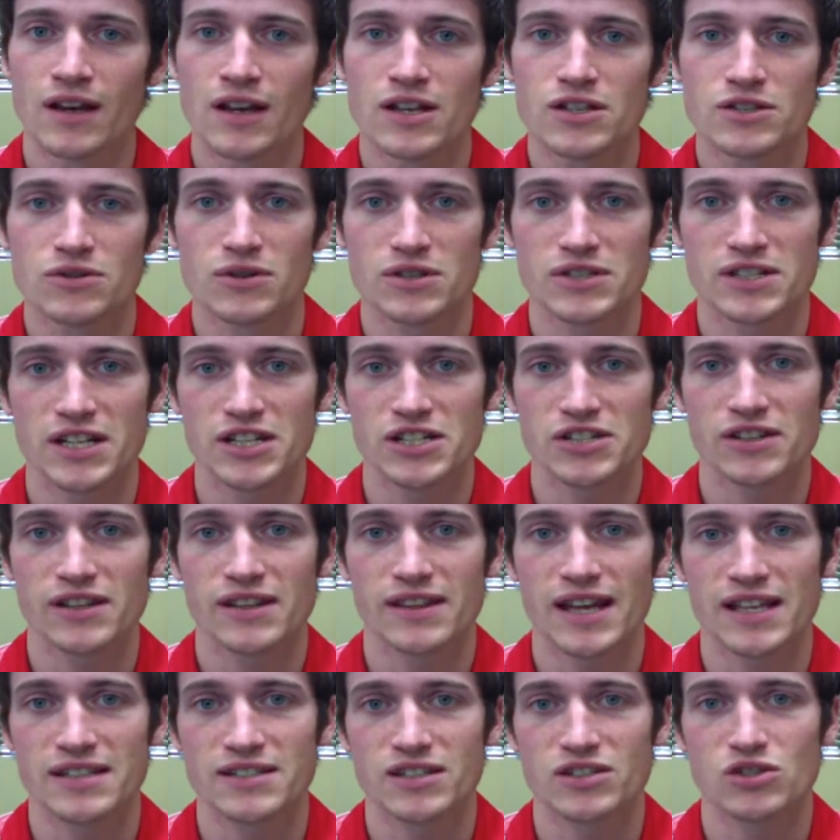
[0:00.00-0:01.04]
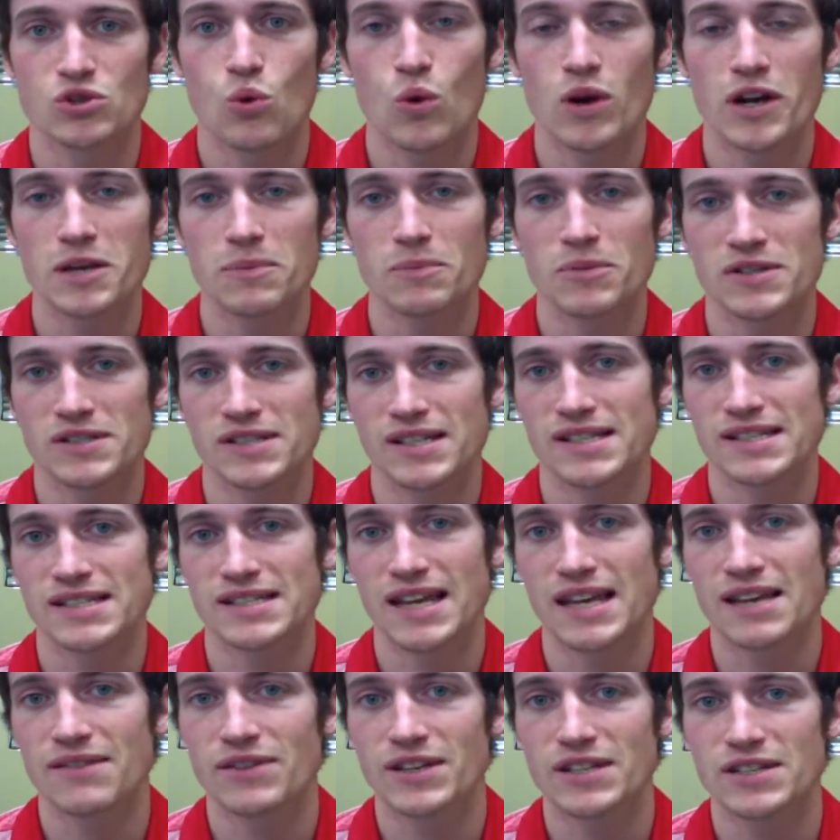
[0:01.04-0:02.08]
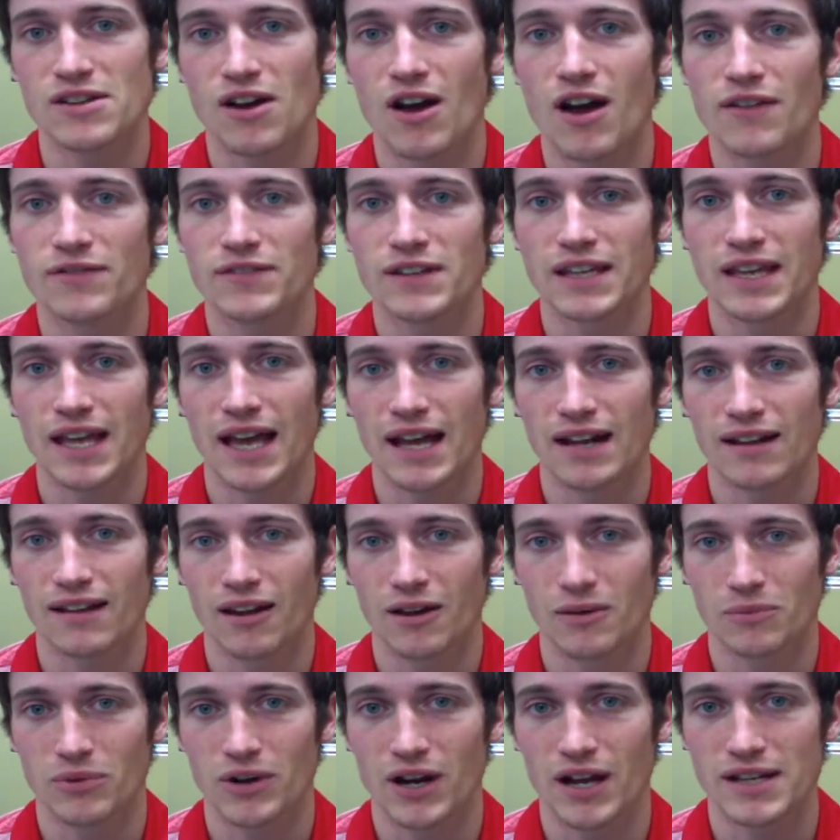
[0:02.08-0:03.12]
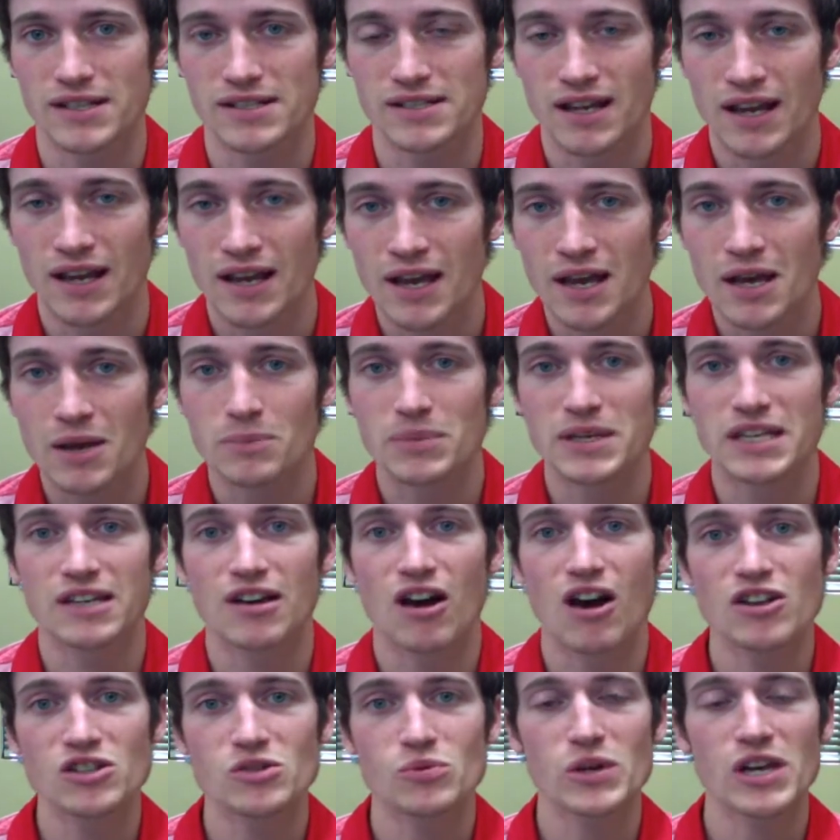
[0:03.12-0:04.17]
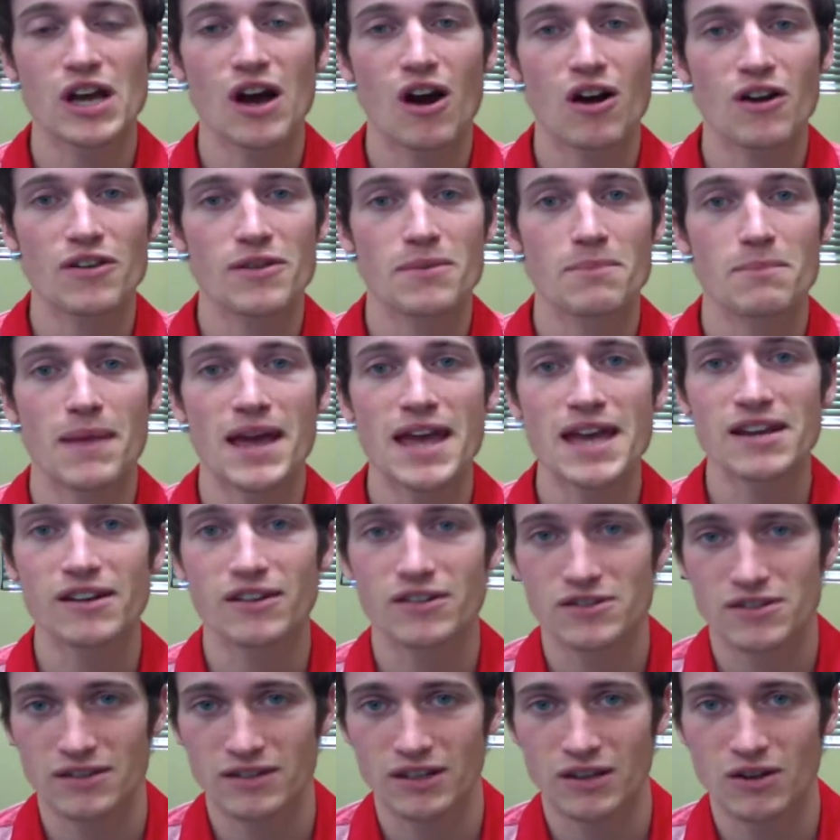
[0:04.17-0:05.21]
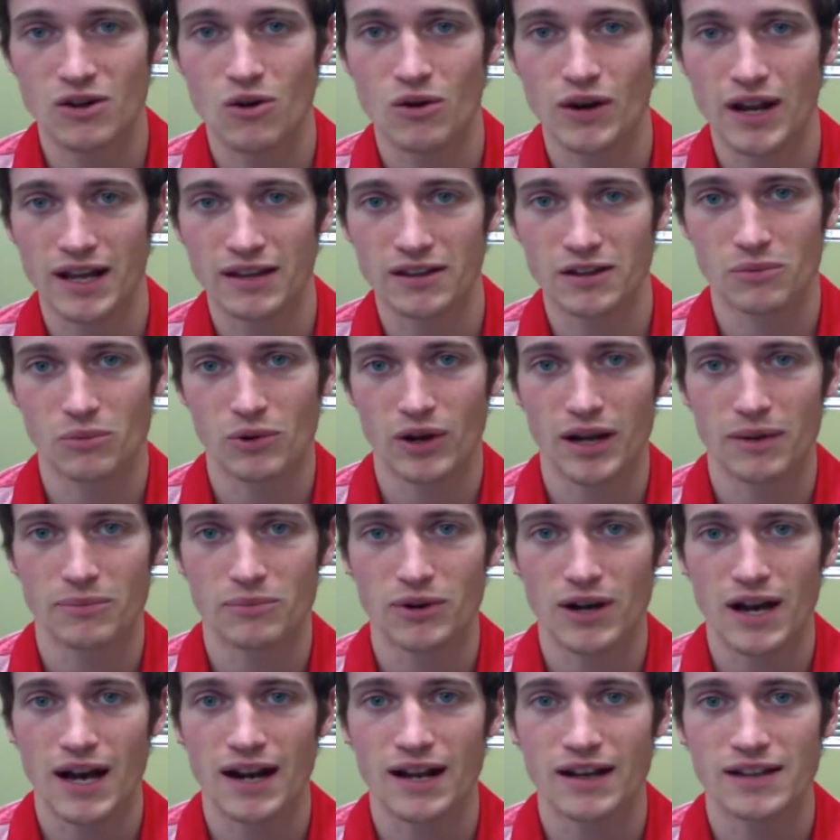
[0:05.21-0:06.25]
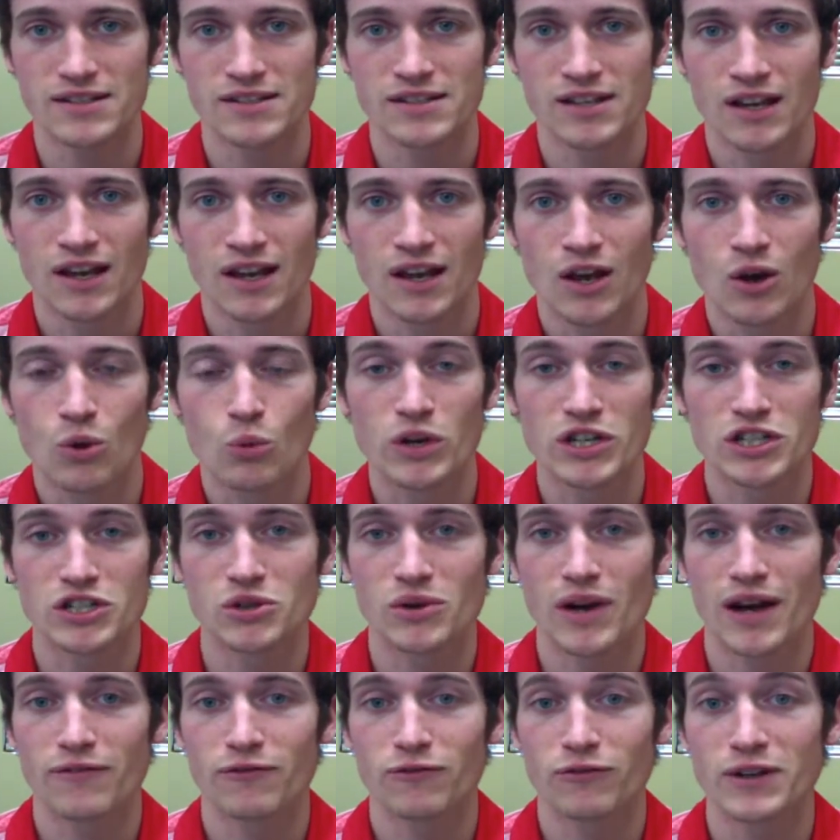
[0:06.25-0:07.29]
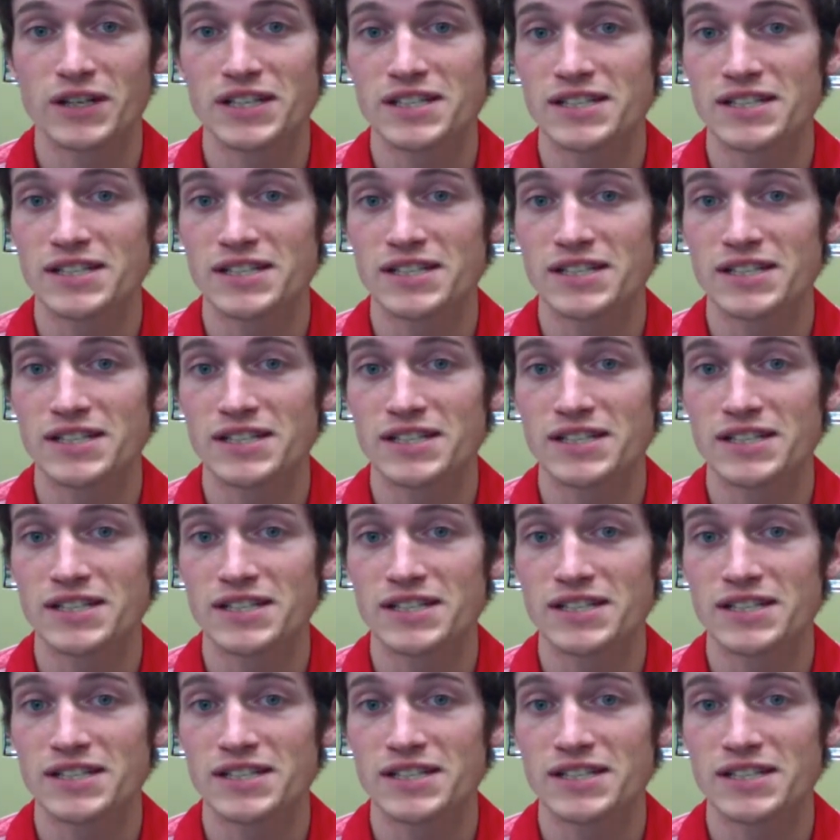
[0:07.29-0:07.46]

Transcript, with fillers: so essentially that's a 20% savings off the catalog price. Because we are the makers of the Coat Handler brand products, we do have free